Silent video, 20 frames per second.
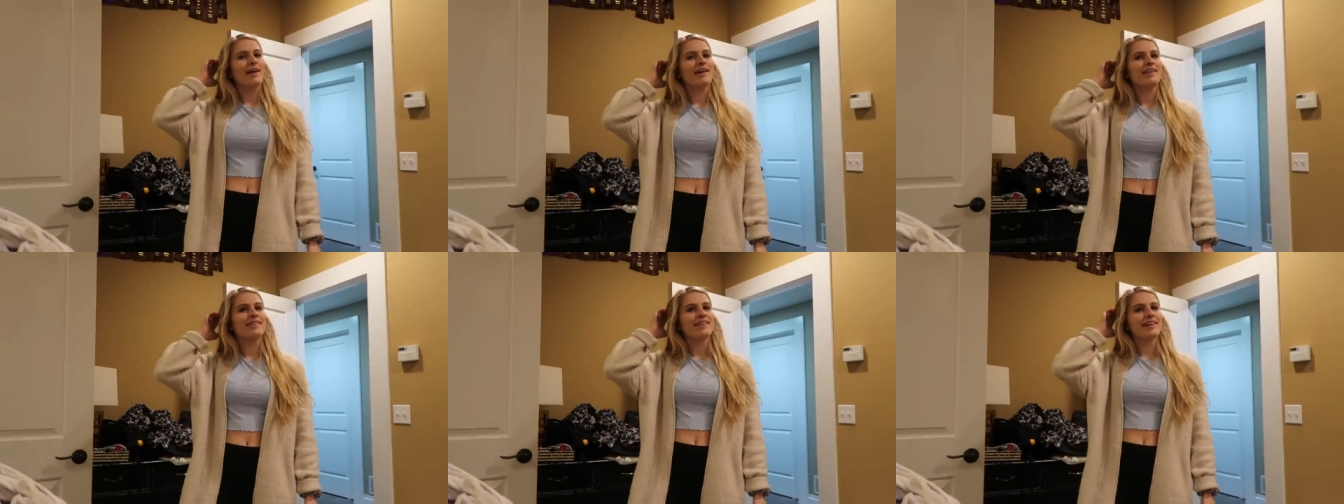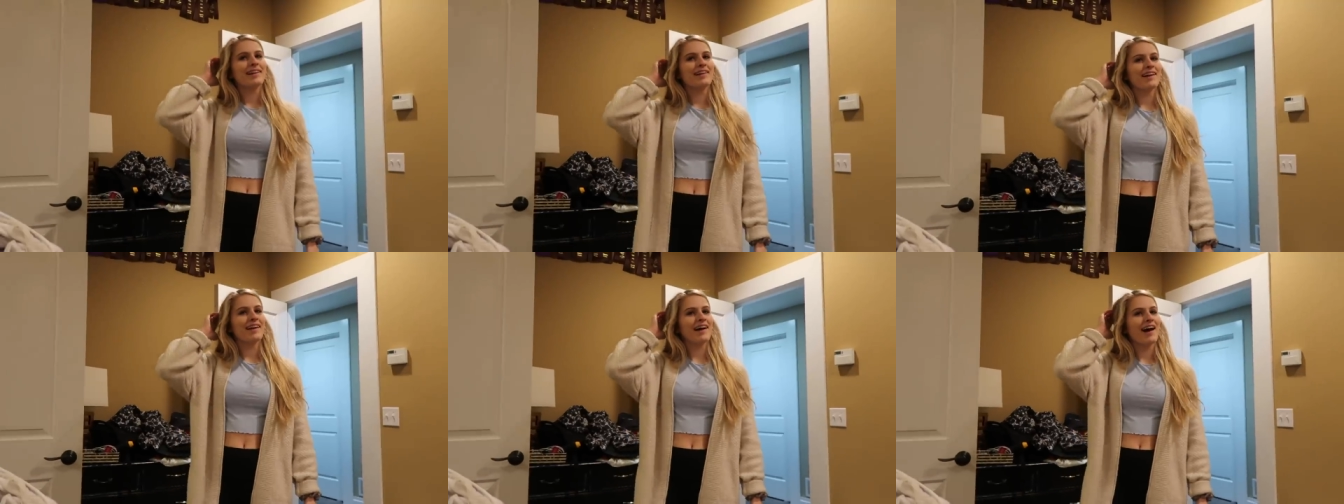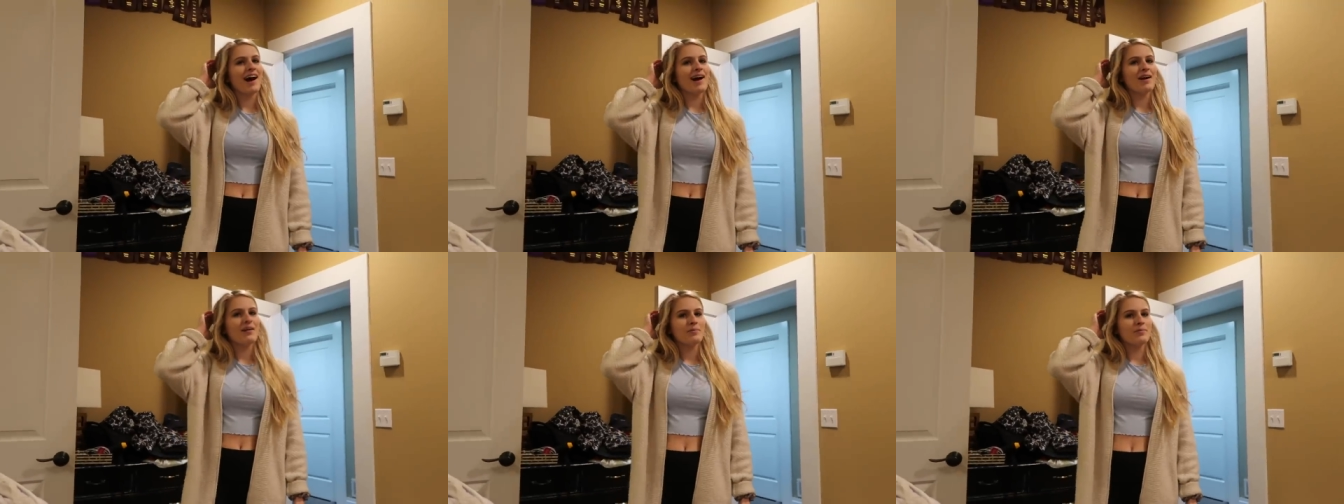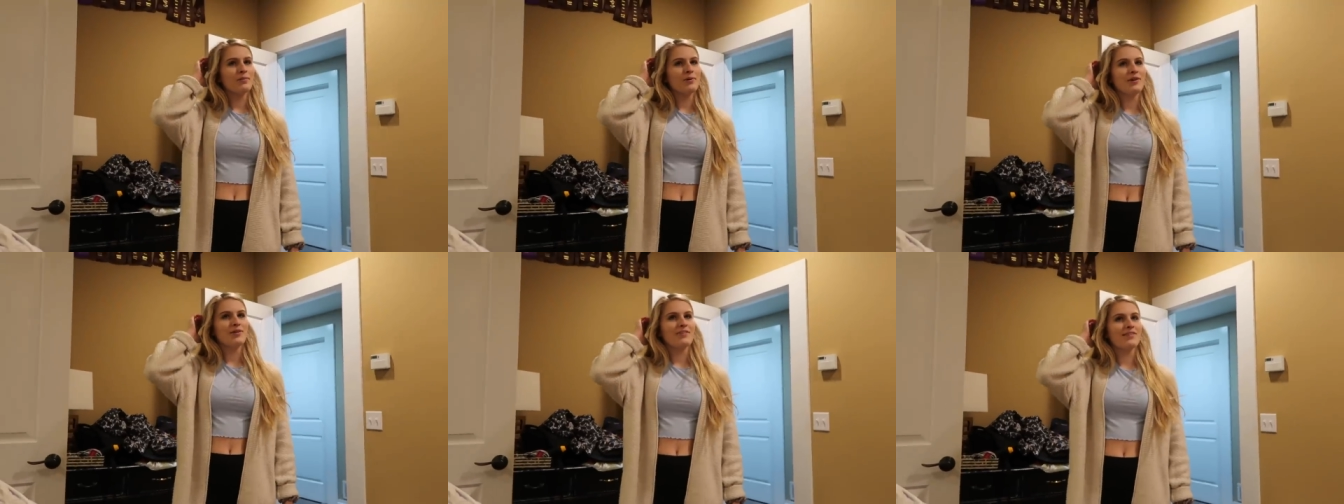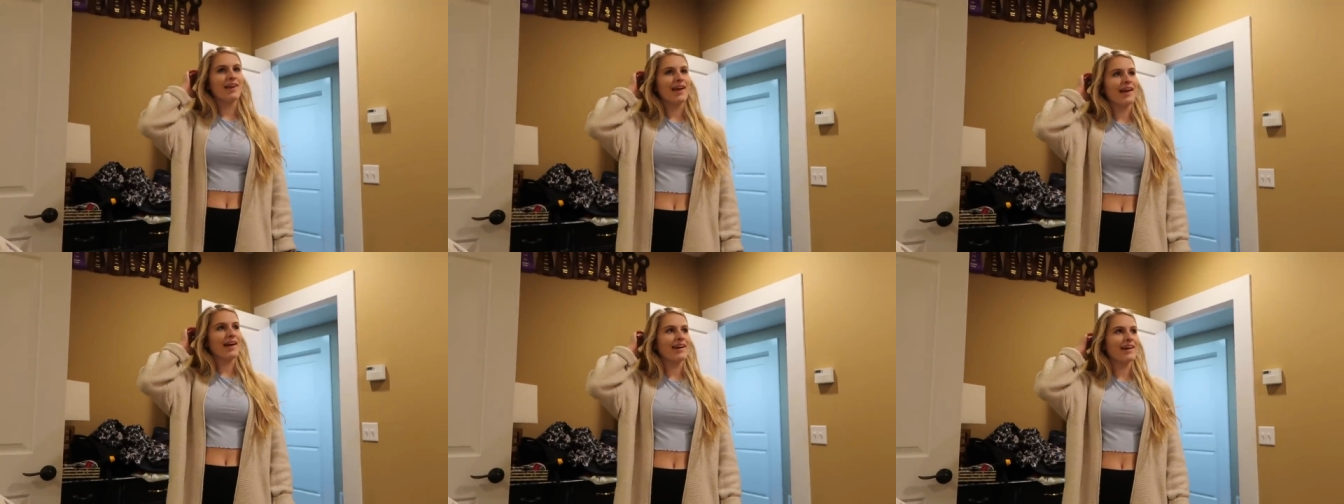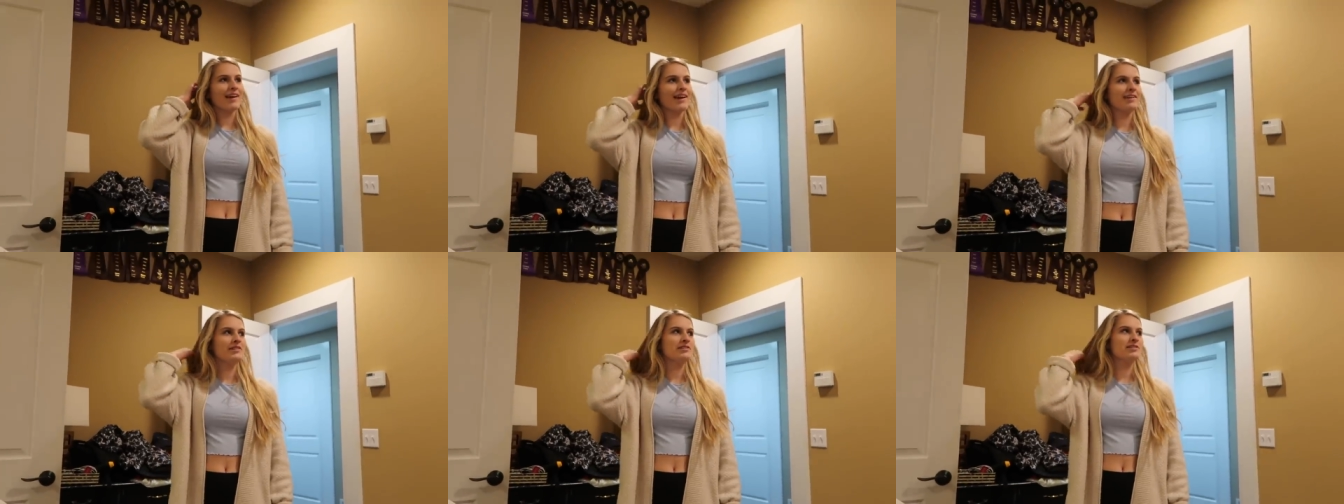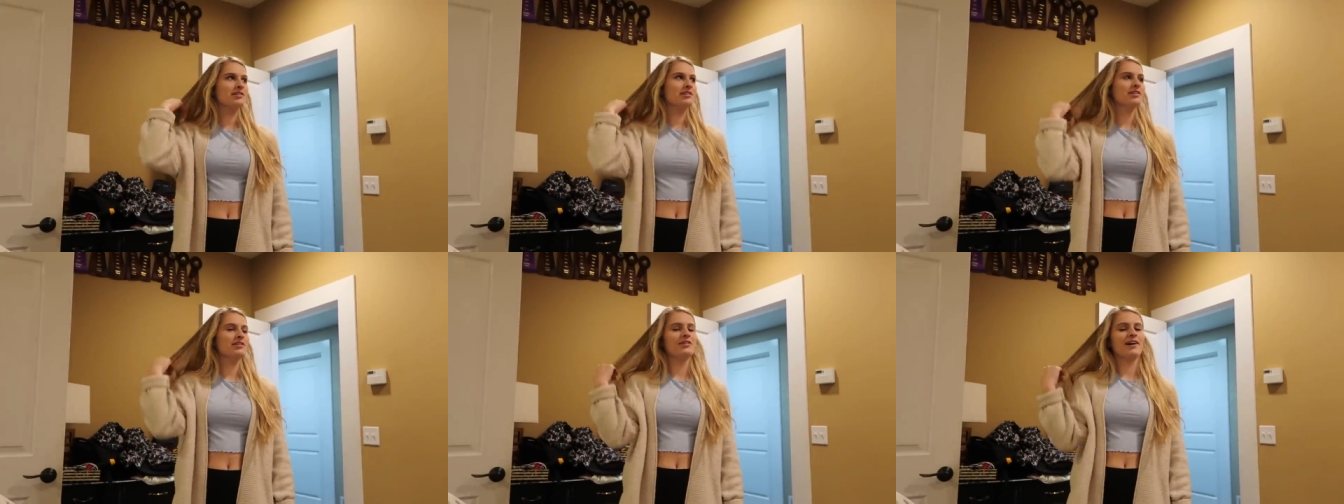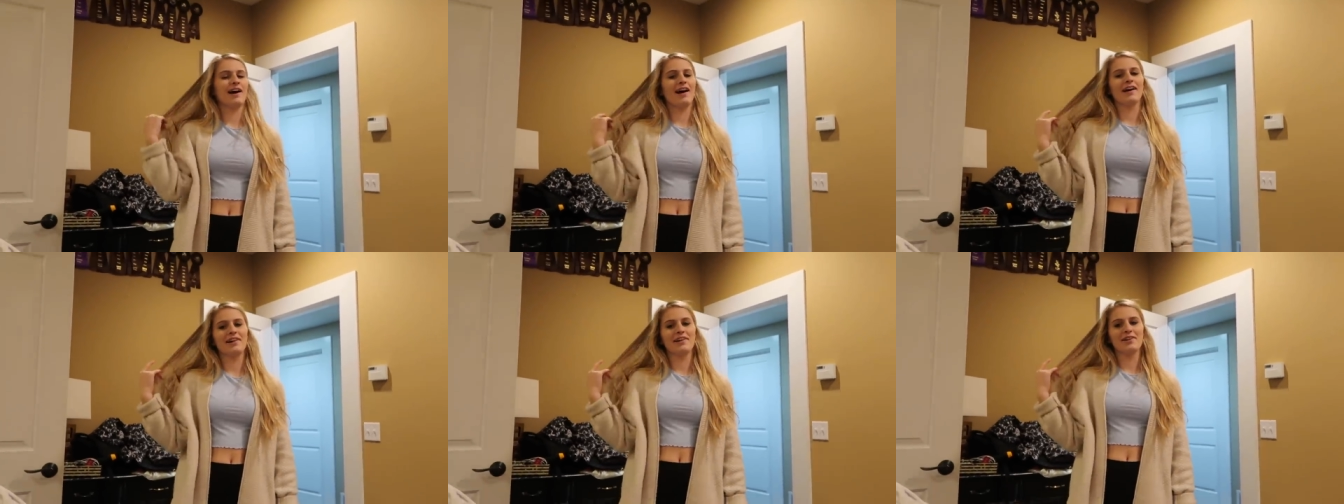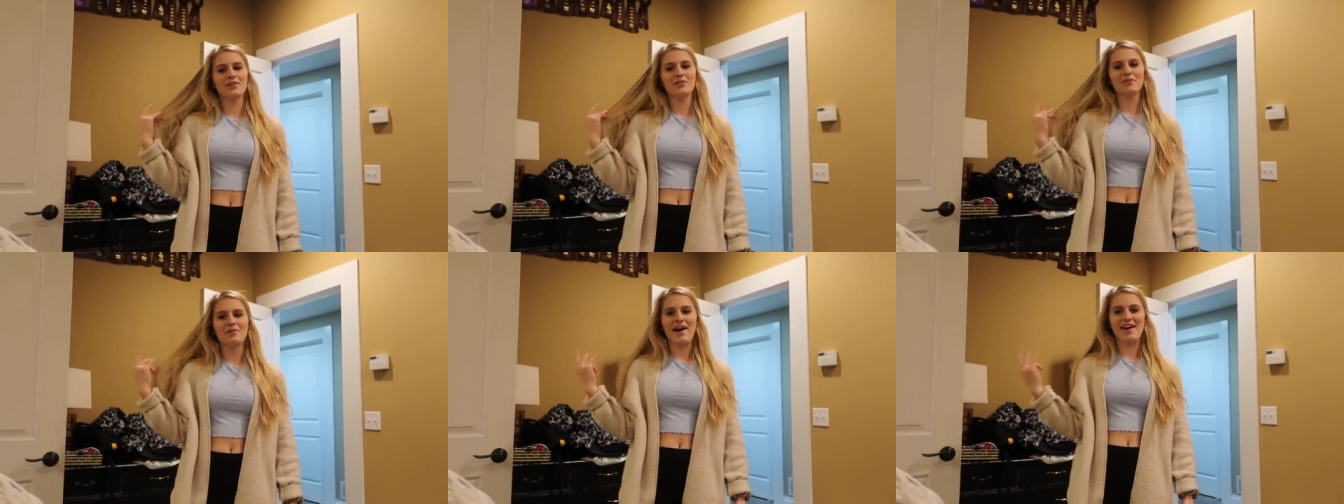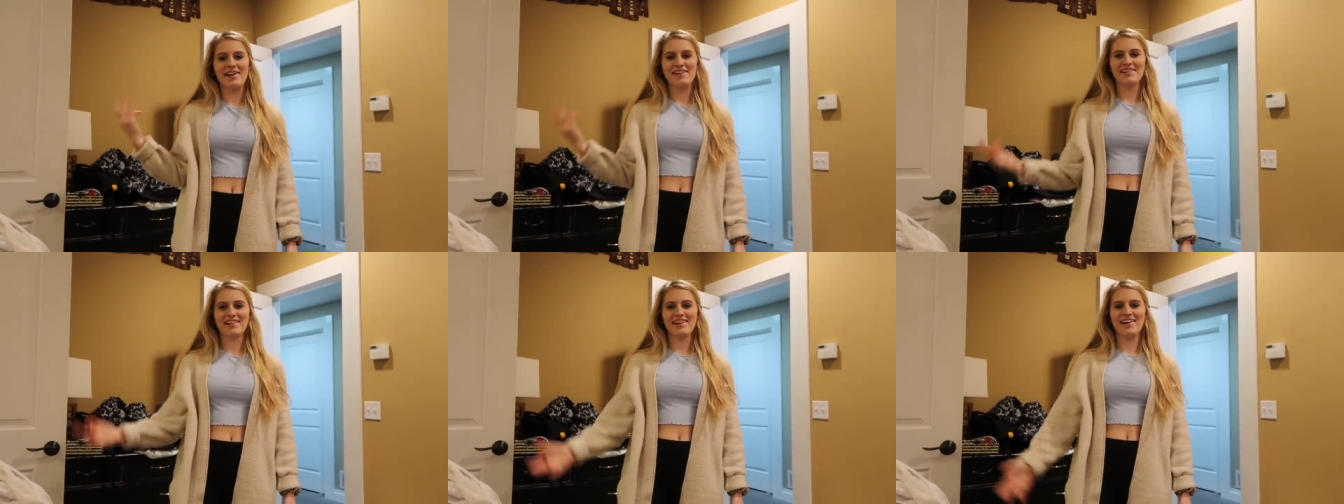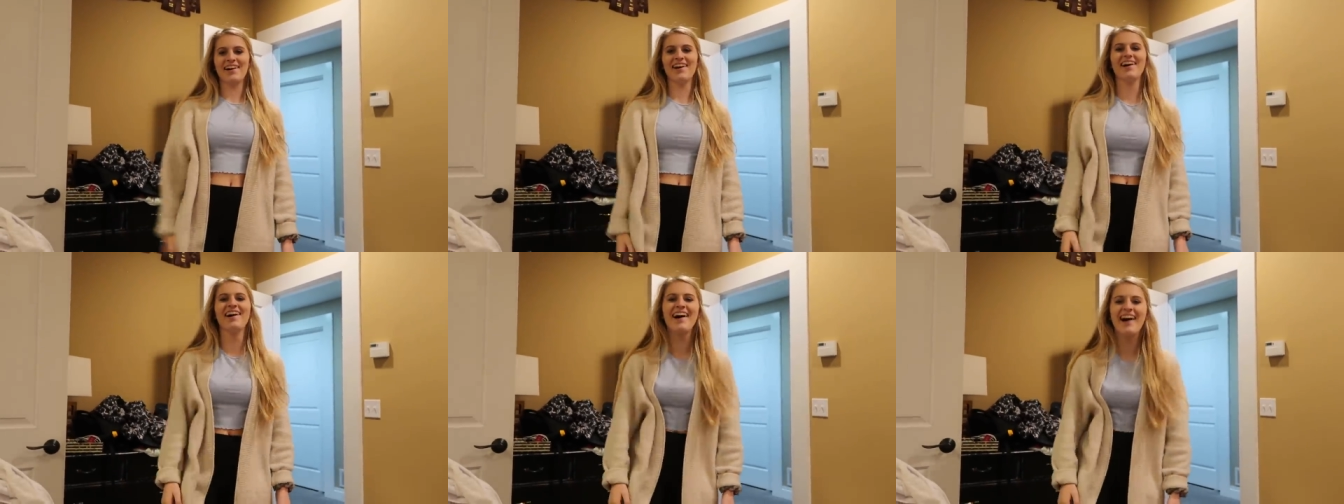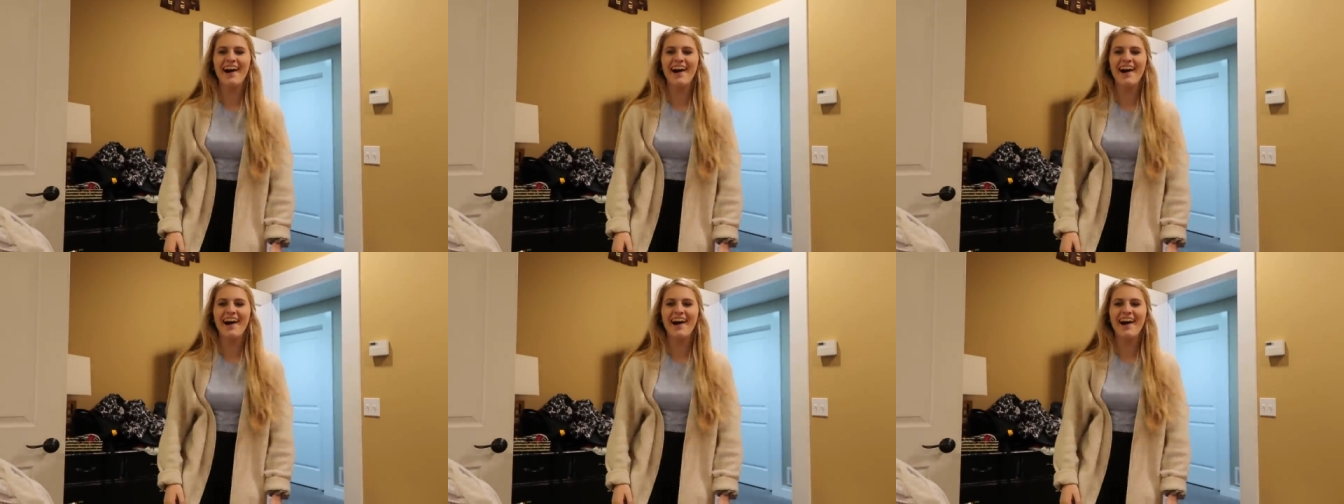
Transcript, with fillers: basically I am moving into a new bedroom